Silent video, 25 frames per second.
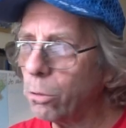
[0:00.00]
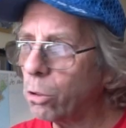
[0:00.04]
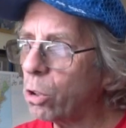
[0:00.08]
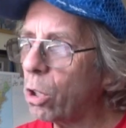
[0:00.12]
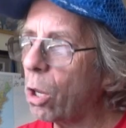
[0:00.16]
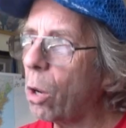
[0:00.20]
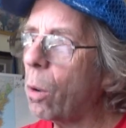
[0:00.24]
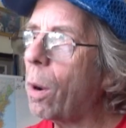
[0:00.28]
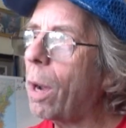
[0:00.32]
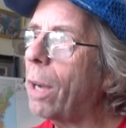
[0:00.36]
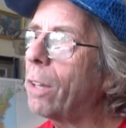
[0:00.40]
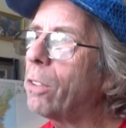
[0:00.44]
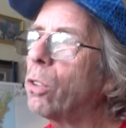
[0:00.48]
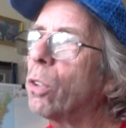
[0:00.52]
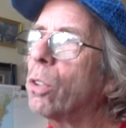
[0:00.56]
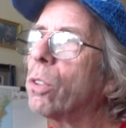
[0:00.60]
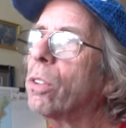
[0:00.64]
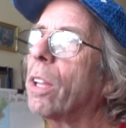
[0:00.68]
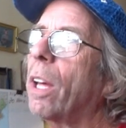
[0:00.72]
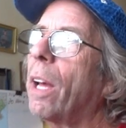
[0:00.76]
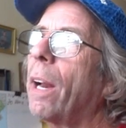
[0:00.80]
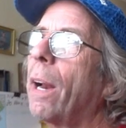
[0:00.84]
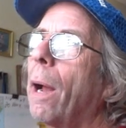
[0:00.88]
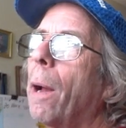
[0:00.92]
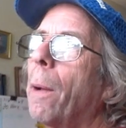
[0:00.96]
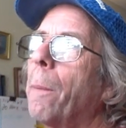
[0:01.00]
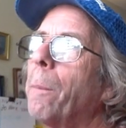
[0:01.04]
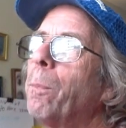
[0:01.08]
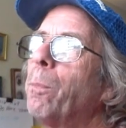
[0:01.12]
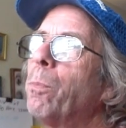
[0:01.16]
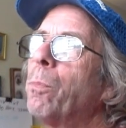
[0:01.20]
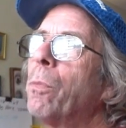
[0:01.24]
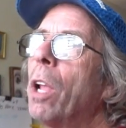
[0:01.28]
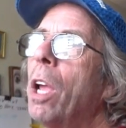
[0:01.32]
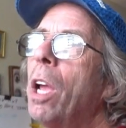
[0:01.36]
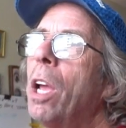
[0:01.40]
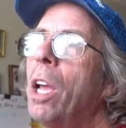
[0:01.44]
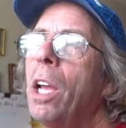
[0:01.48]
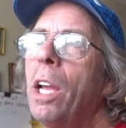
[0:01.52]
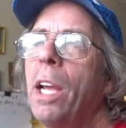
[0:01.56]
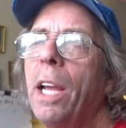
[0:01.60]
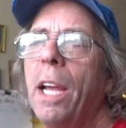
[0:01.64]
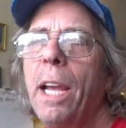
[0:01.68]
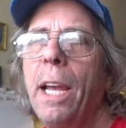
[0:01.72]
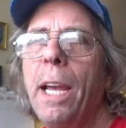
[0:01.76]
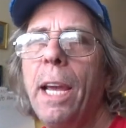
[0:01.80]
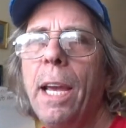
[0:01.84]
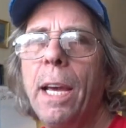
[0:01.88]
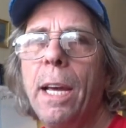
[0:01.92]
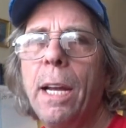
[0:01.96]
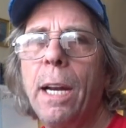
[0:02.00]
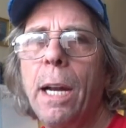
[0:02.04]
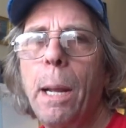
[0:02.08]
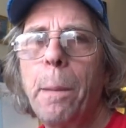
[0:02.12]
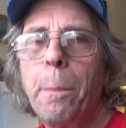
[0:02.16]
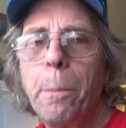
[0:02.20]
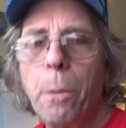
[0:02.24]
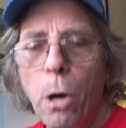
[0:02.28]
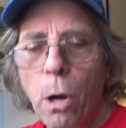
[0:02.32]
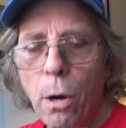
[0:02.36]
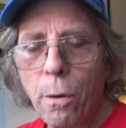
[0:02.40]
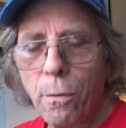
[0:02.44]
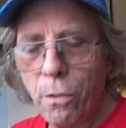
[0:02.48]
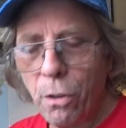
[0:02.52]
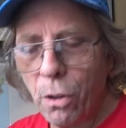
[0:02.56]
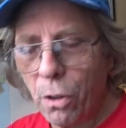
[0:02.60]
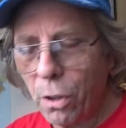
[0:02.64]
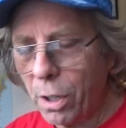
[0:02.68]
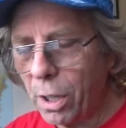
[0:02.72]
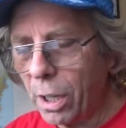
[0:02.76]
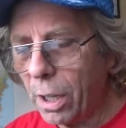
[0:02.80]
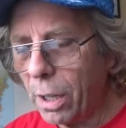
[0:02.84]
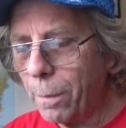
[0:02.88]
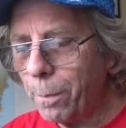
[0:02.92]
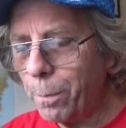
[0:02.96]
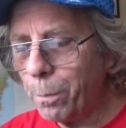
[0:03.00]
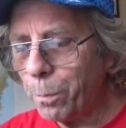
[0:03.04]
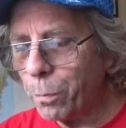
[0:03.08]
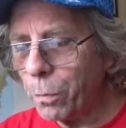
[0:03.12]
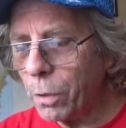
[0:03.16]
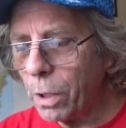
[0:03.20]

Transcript: So I took that out, and I bought a Furion,